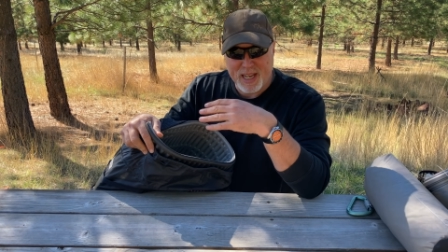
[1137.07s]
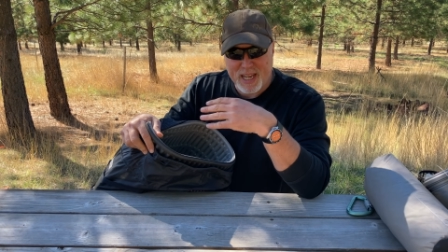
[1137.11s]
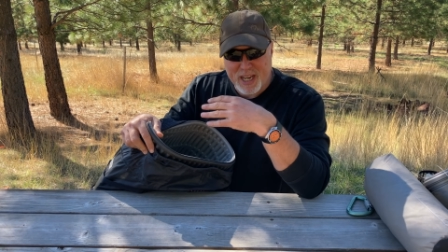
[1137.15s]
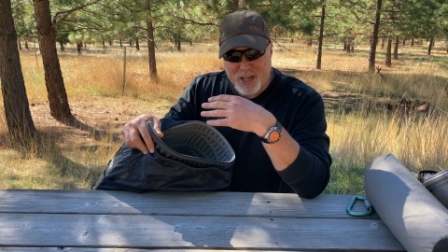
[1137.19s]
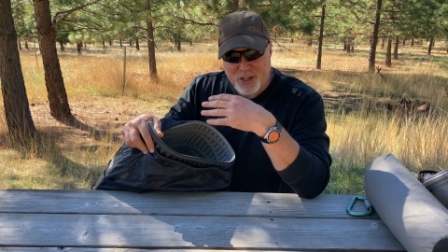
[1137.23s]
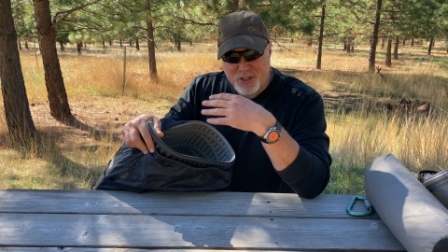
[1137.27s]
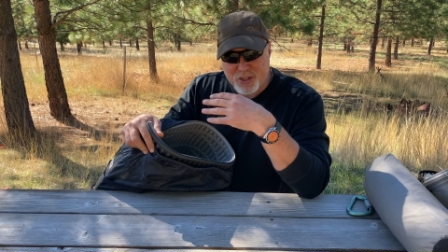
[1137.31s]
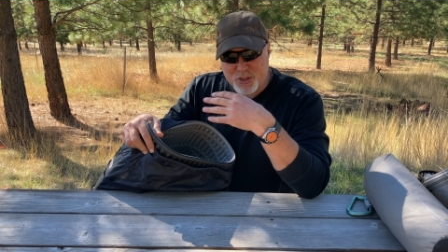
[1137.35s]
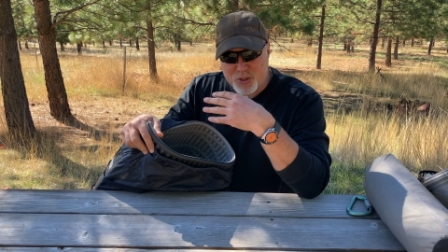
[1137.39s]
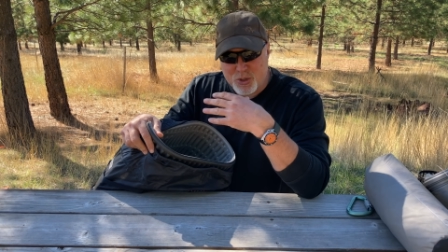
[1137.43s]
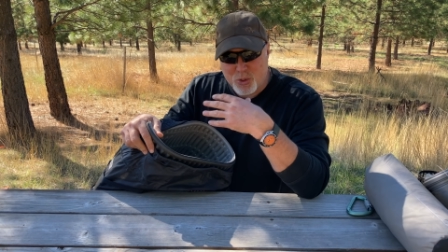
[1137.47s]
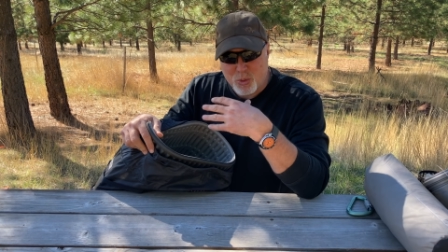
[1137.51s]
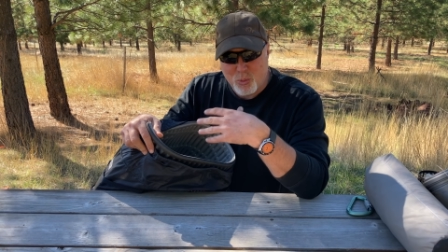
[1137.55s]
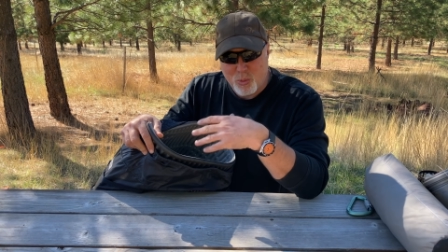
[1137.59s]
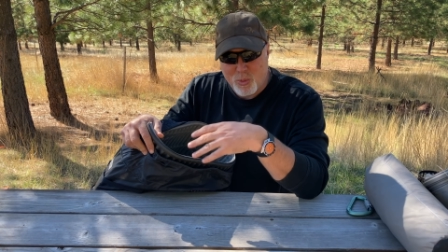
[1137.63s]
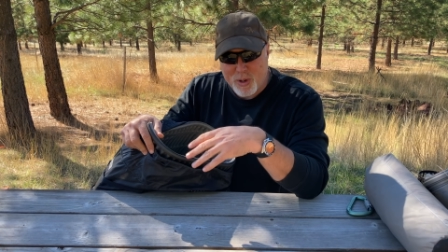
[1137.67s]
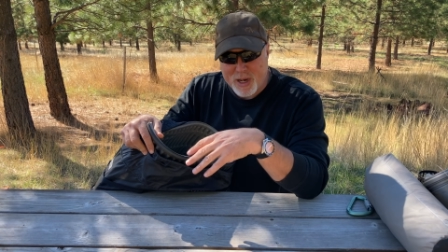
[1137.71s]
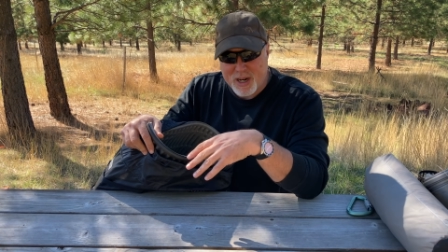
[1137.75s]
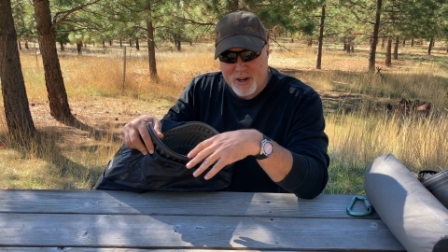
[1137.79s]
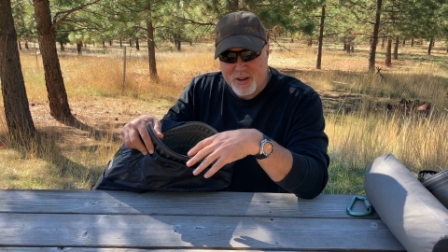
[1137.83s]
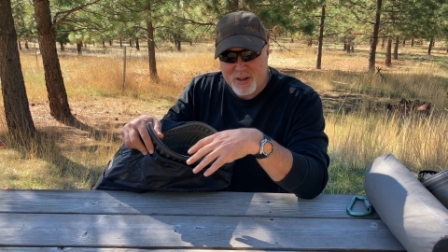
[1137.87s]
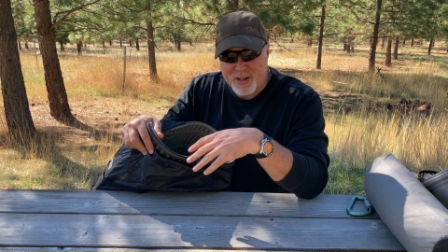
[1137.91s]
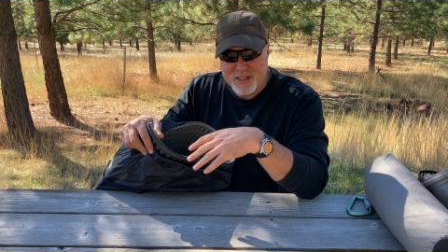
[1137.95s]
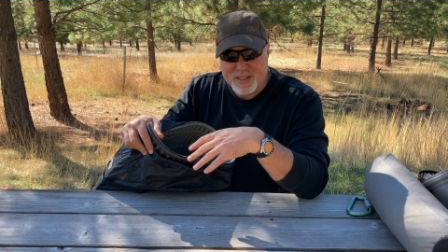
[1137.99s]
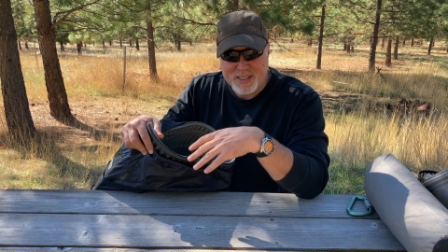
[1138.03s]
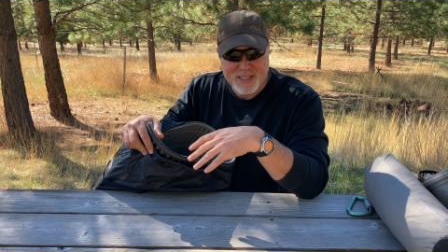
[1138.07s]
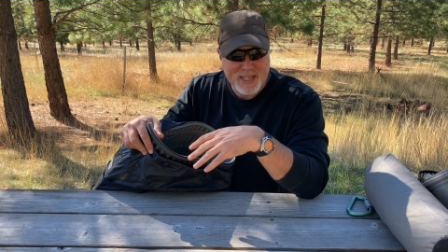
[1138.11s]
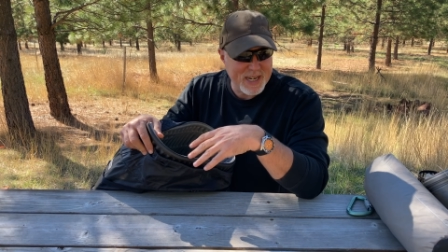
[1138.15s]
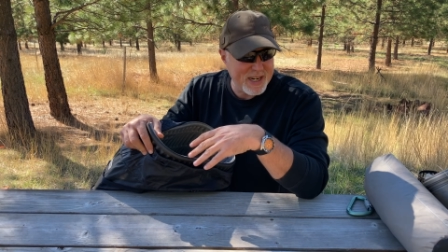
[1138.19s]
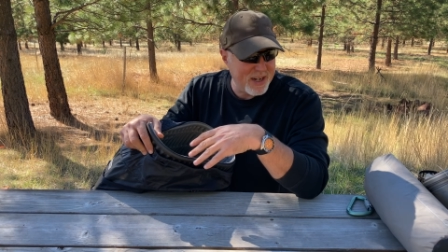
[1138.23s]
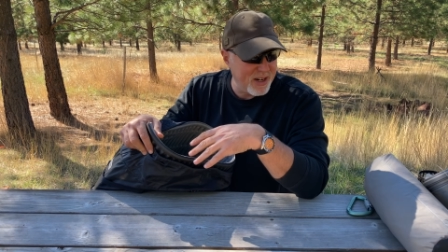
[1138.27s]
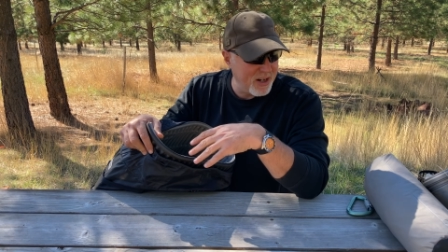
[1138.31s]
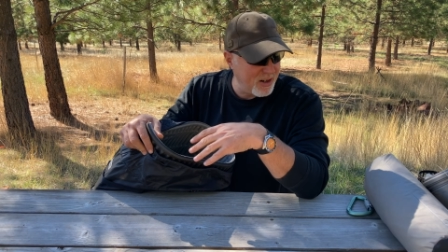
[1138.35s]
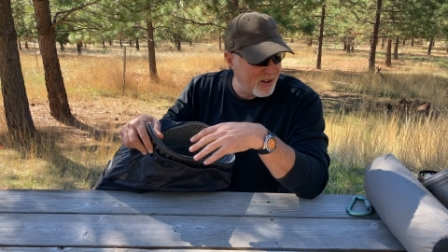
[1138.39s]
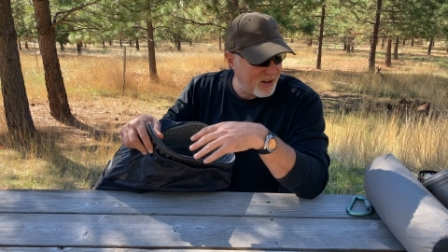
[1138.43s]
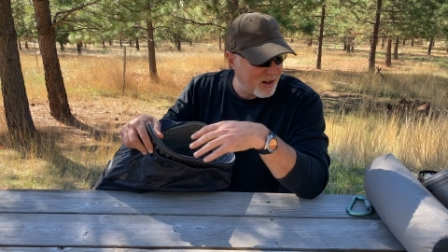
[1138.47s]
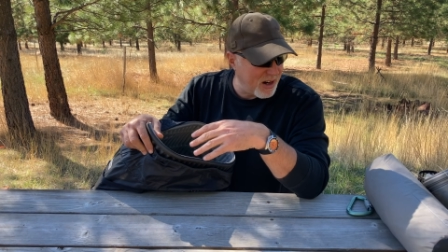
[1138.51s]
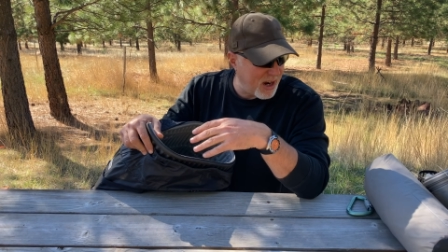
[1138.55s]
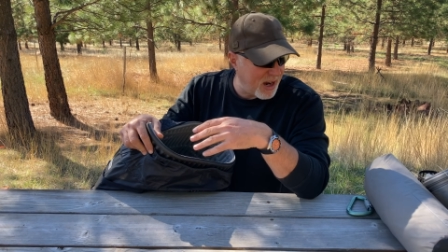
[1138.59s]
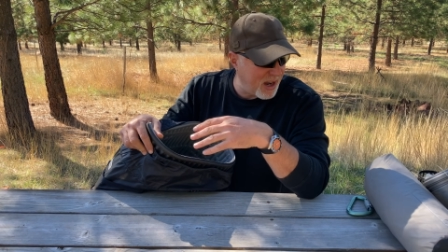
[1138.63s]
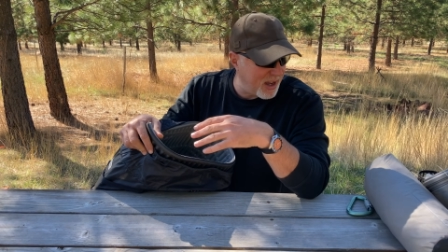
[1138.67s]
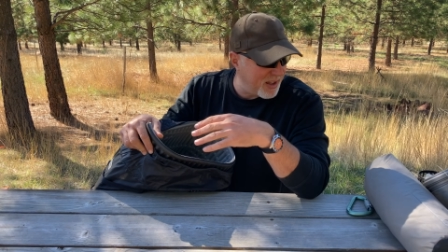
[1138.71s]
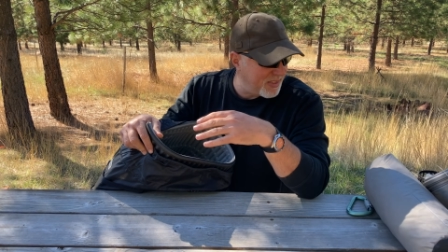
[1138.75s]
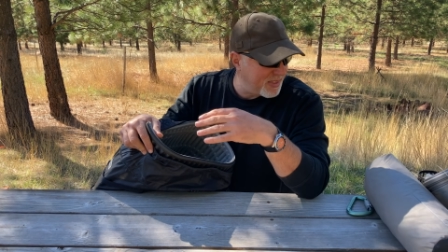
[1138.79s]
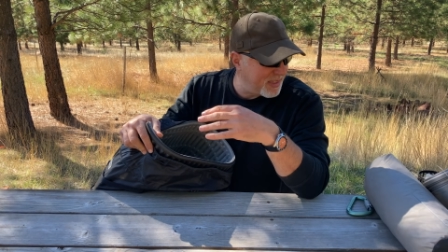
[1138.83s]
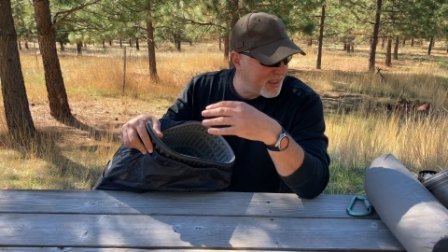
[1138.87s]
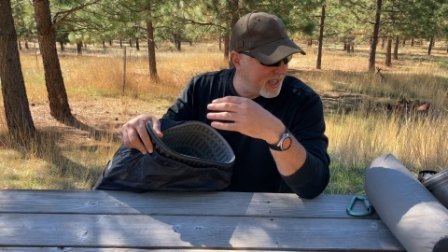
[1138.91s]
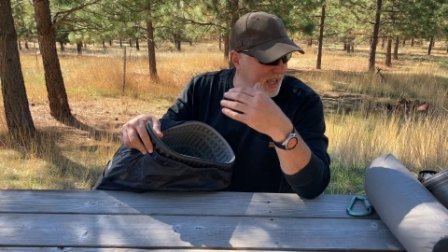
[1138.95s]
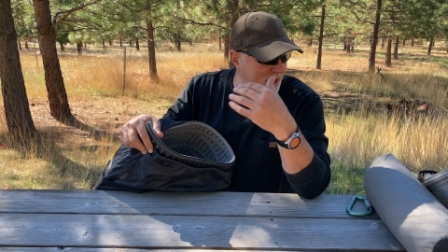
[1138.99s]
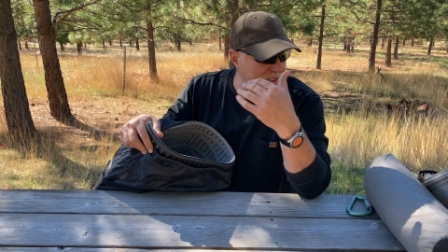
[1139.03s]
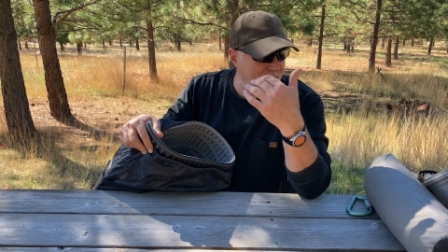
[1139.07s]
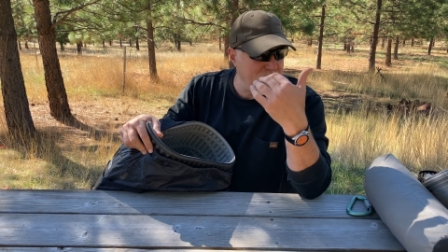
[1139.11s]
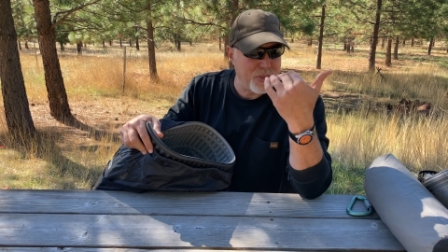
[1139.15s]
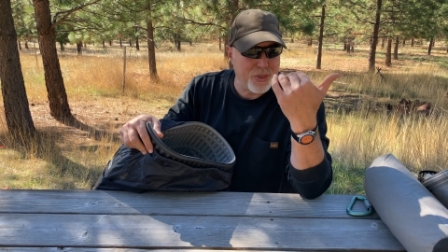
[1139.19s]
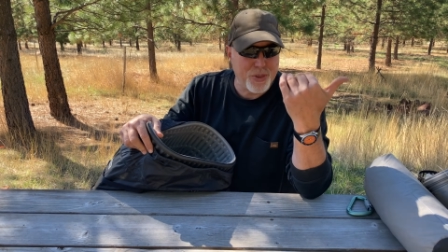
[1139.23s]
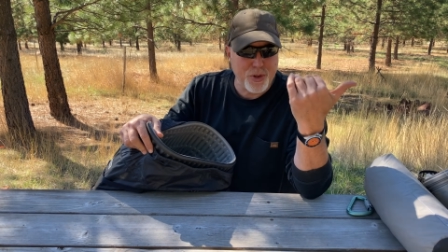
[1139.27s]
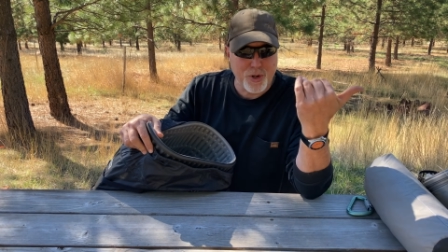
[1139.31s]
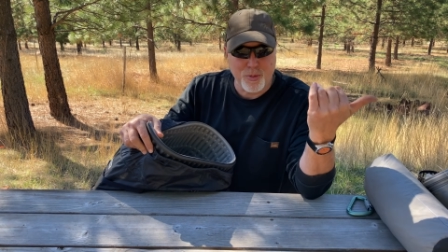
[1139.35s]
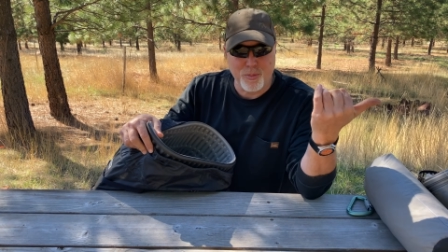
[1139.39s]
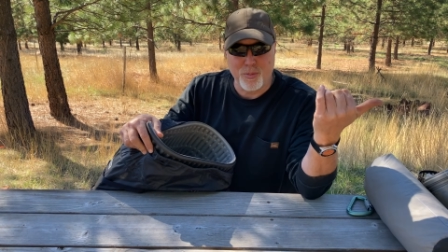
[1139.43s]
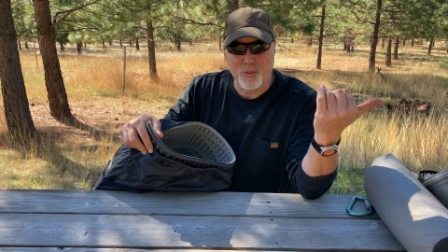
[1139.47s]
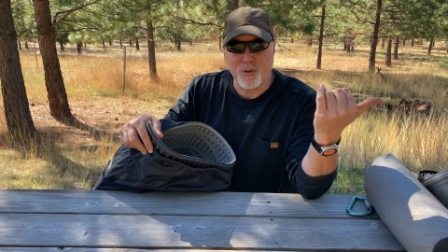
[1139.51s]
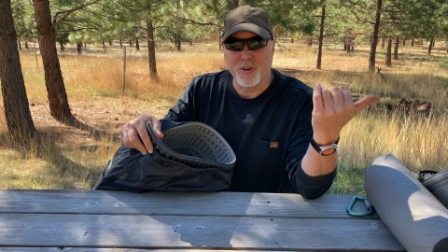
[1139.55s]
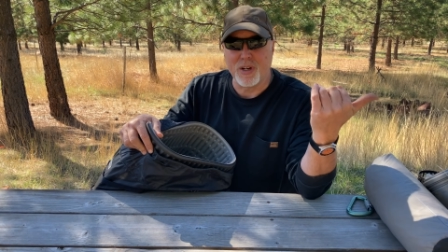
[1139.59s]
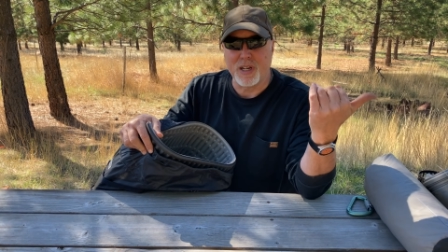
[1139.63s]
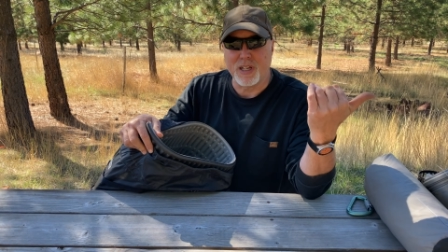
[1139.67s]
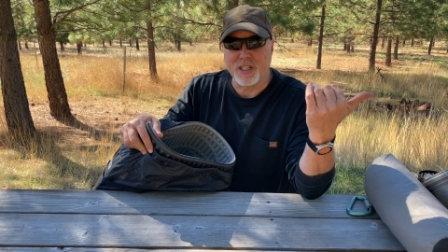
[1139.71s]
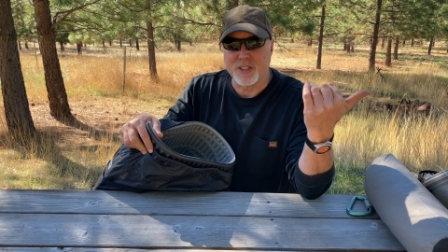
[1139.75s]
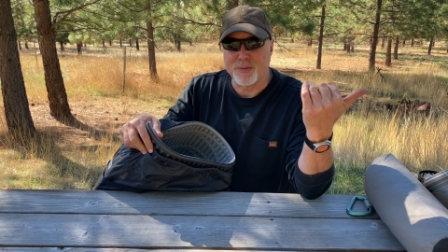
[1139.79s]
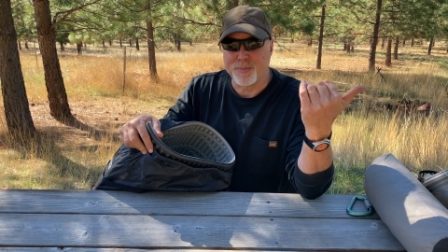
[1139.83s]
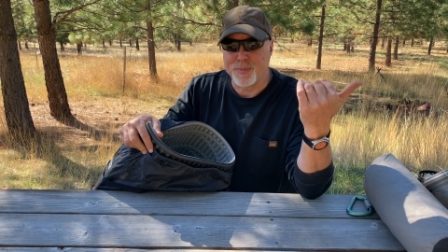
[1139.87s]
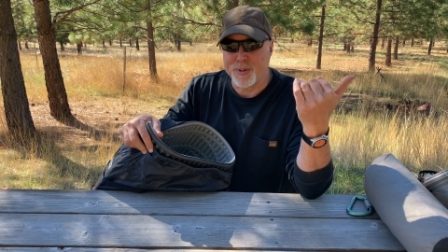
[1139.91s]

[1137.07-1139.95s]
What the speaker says: extra wear and tear on that thermarest,